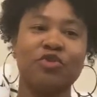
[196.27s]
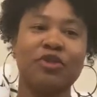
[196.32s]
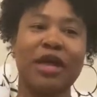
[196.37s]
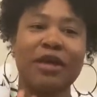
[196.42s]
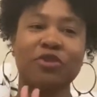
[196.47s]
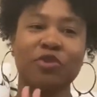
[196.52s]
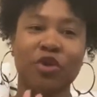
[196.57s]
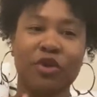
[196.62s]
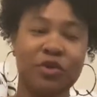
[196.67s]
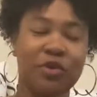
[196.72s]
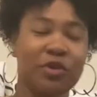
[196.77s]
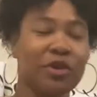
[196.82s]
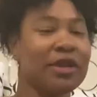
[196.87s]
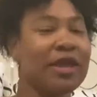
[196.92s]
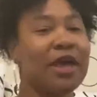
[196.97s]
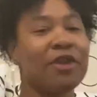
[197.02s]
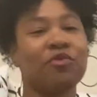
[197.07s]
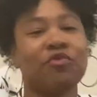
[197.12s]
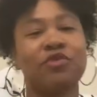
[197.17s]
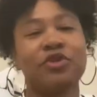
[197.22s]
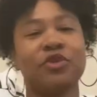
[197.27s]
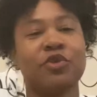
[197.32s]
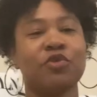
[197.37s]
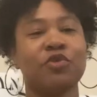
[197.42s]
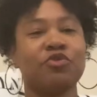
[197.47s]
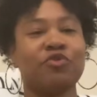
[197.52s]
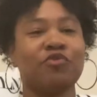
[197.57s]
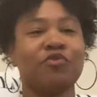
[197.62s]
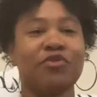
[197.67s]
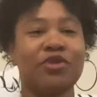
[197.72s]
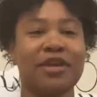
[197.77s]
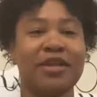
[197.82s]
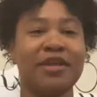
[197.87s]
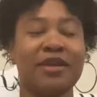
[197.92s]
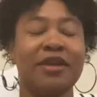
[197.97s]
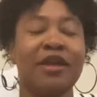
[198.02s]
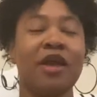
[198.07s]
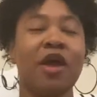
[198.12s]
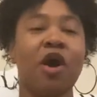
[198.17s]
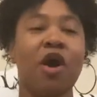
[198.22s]
and I started doing a lot of research and
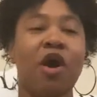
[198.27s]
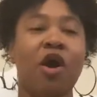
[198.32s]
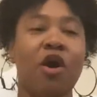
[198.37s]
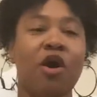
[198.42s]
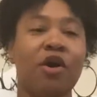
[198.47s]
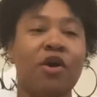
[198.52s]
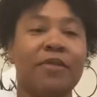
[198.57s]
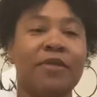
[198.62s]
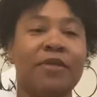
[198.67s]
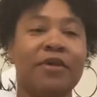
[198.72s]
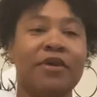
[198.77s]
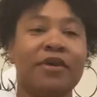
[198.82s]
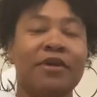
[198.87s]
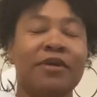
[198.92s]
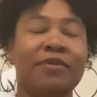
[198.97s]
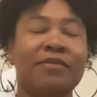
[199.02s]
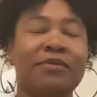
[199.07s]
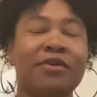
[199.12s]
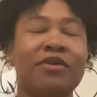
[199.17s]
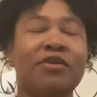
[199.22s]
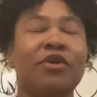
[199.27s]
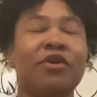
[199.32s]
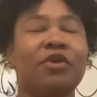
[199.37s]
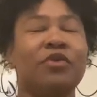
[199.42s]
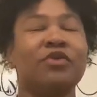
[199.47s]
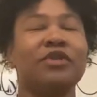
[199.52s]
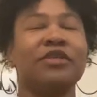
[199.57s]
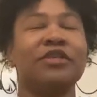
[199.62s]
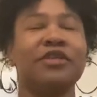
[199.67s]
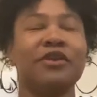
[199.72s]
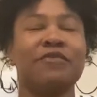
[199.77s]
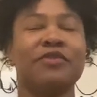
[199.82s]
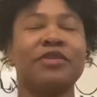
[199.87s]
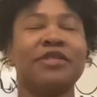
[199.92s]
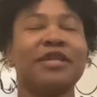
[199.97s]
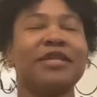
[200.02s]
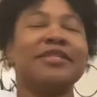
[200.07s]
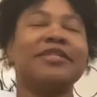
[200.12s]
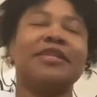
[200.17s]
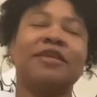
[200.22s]
reading on the difference
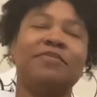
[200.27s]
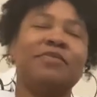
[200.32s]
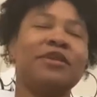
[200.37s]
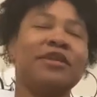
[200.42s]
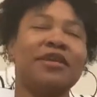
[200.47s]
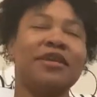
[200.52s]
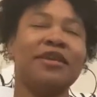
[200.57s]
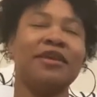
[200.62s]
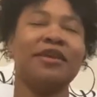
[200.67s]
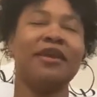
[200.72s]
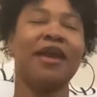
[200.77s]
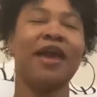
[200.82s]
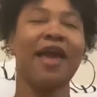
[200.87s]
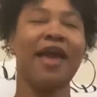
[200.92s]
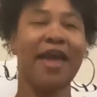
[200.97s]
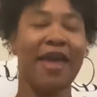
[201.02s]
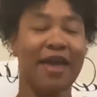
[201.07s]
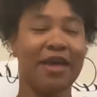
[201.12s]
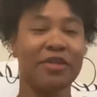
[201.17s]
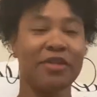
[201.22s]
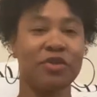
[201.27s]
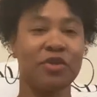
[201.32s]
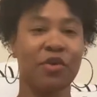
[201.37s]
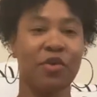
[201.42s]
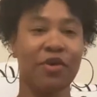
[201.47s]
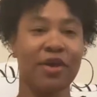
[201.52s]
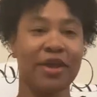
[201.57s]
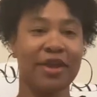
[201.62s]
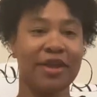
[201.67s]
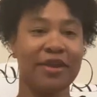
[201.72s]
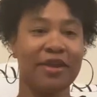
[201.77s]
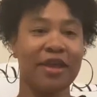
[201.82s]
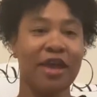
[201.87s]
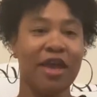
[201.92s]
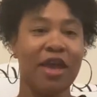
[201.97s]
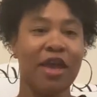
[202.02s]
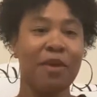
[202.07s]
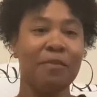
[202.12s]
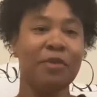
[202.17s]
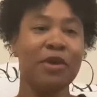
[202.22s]
that CBD has on
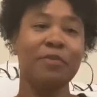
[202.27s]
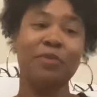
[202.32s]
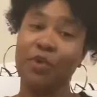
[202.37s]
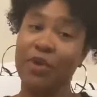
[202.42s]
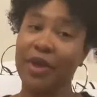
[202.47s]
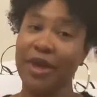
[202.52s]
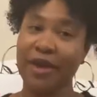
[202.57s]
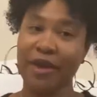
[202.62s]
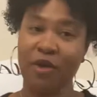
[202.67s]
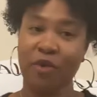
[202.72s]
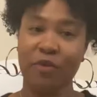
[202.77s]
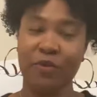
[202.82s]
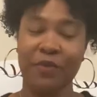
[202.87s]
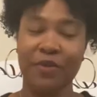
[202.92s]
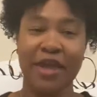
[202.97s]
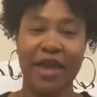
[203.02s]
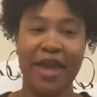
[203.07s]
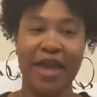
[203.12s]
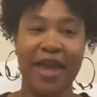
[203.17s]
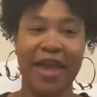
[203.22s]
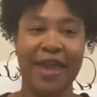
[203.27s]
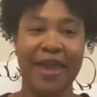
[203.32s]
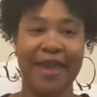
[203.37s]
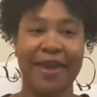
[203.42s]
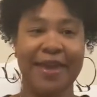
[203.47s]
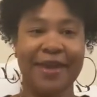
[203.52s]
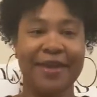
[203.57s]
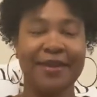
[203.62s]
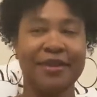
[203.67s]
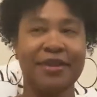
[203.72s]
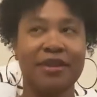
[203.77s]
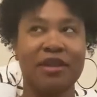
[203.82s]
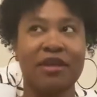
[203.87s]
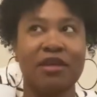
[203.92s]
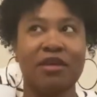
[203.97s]
people's health, and